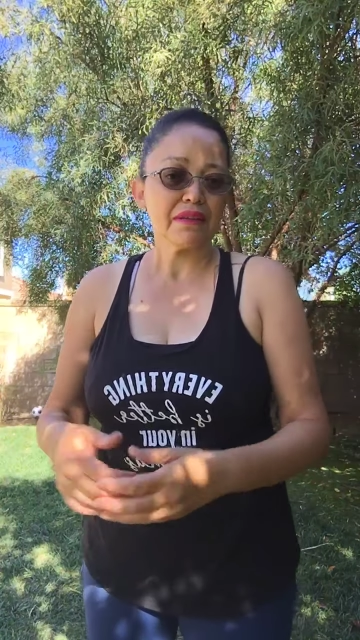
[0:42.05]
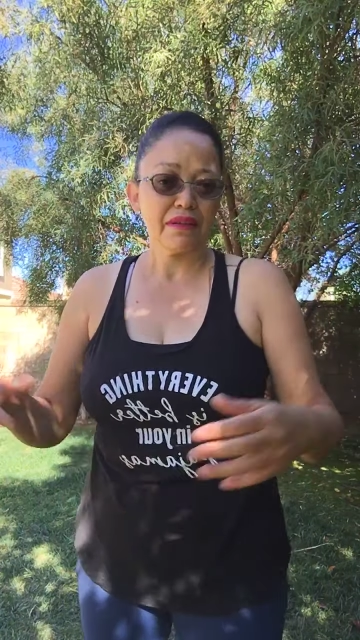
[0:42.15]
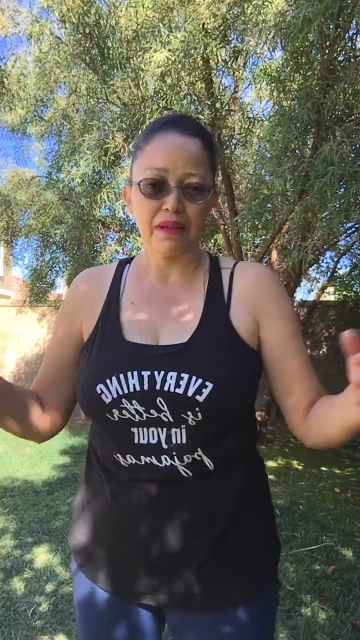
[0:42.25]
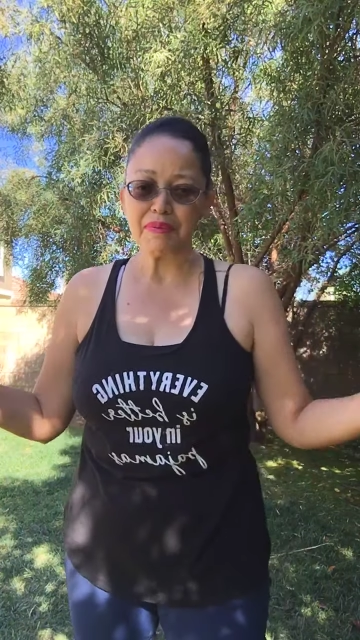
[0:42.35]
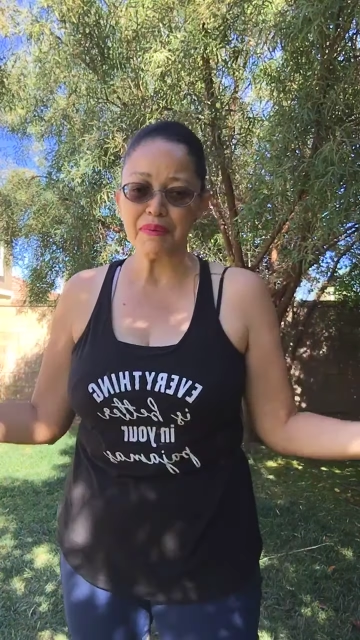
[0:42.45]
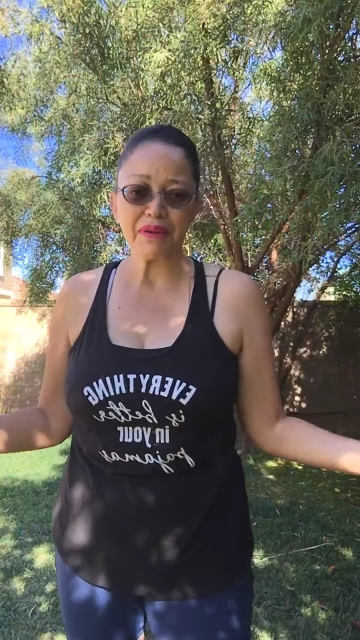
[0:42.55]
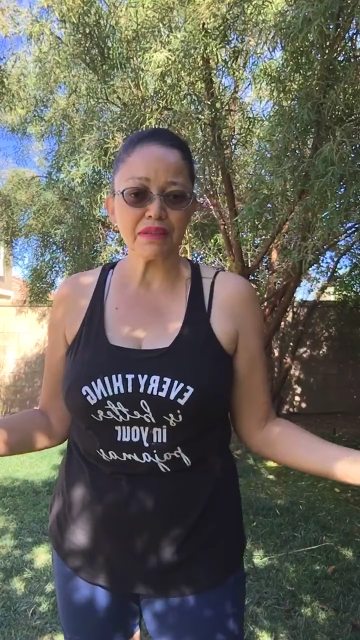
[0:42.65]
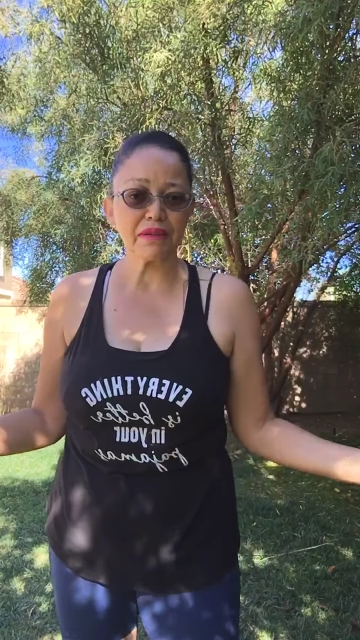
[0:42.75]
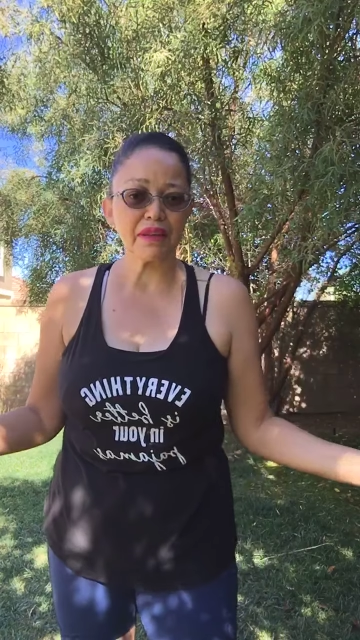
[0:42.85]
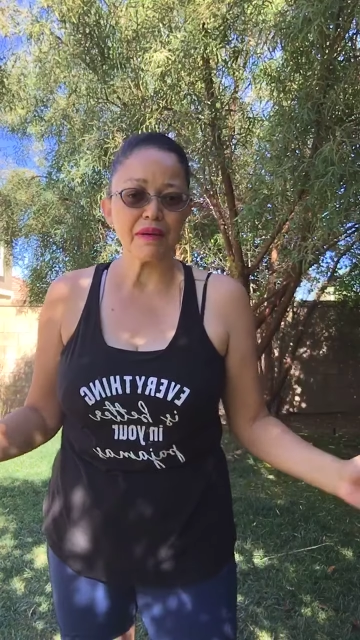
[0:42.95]
A lot of people can
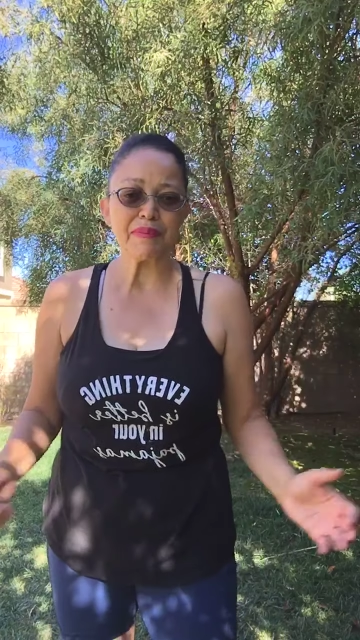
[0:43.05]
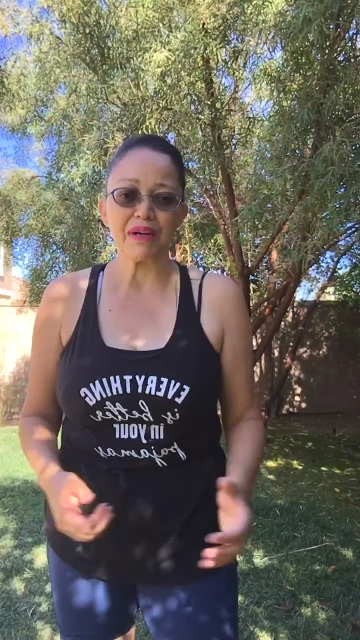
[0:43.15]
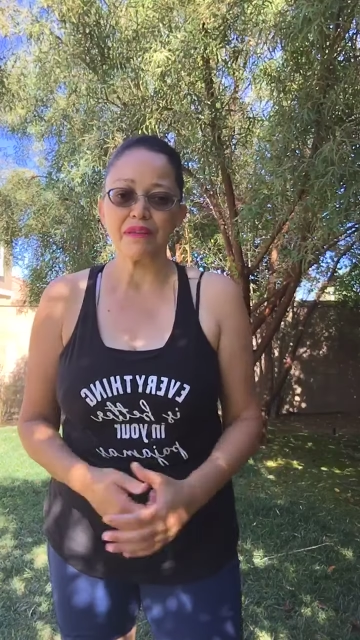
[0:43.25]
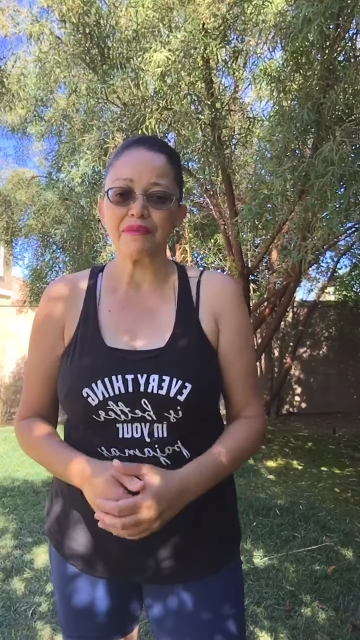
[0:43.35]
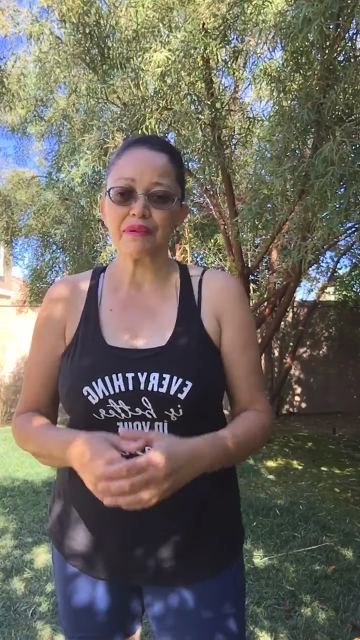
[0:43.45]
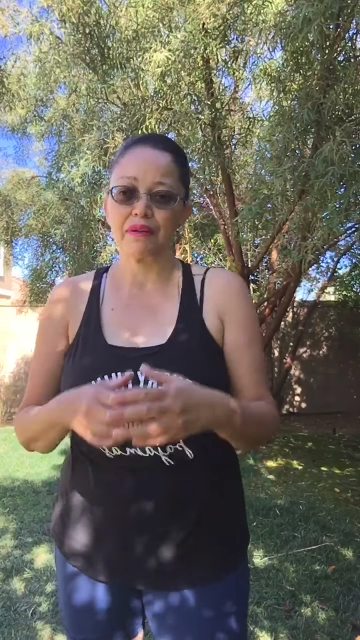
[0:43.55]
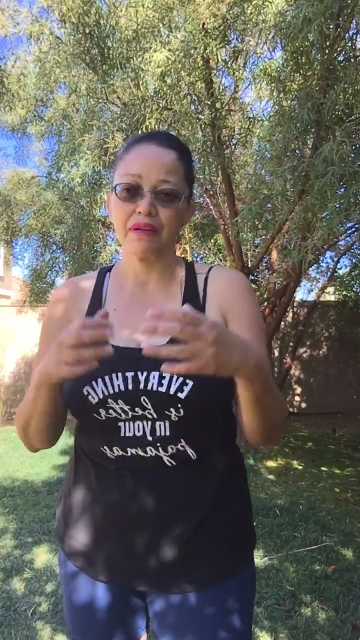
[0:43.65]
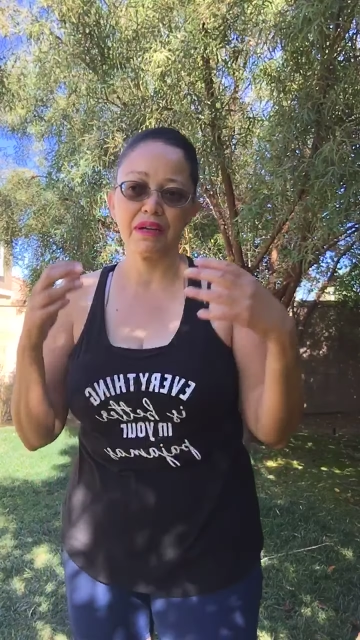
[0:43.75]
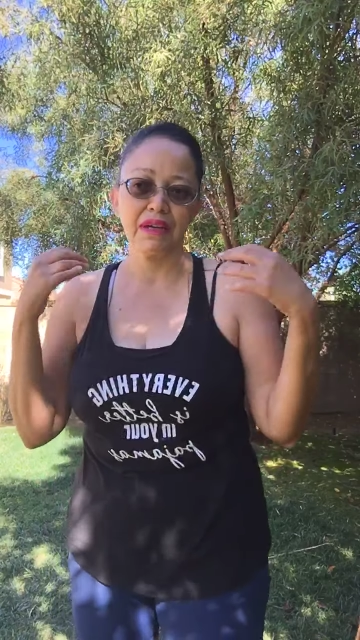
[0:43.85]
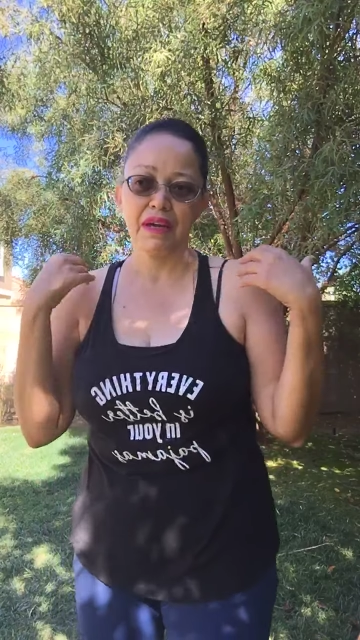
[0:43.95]
do that, but I know for
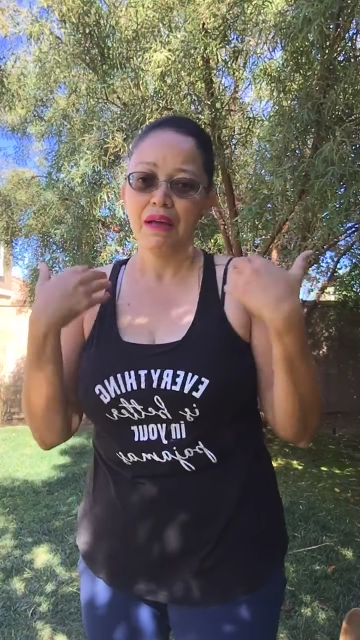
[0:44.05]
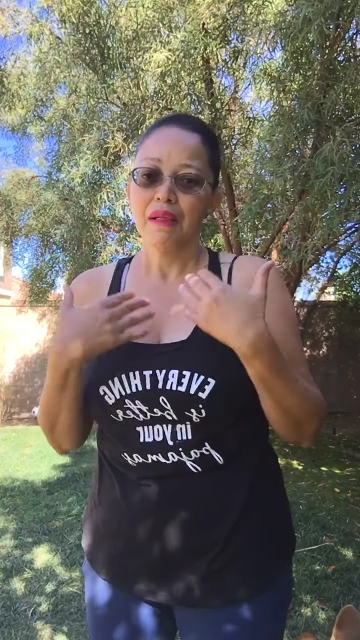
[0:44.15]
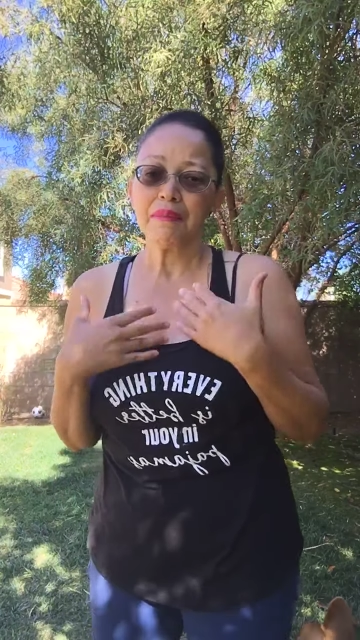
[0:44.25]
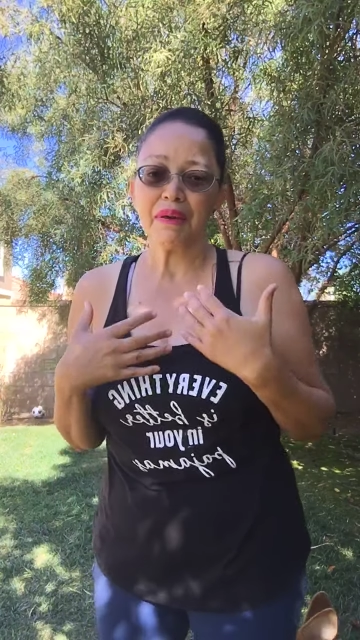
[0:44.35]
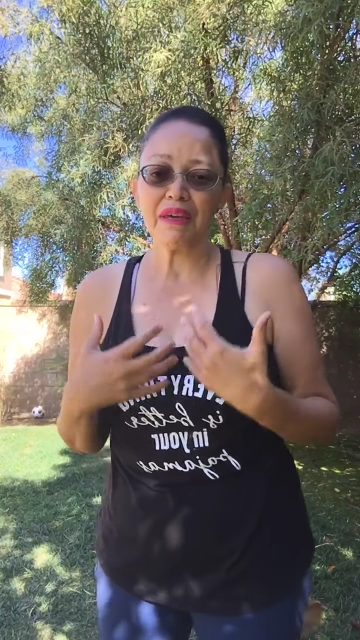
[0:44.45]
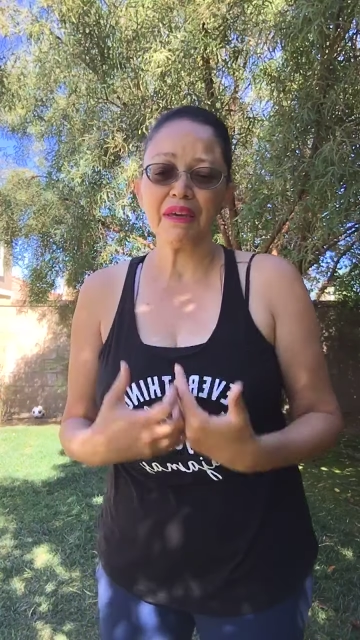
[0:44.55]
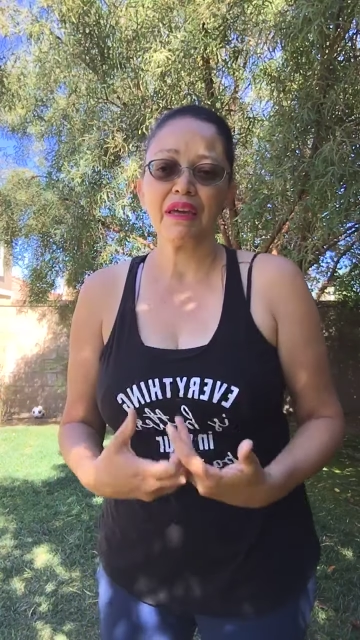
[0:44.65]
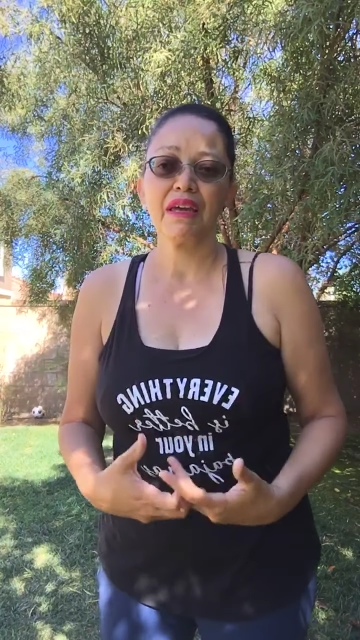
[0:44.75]
me,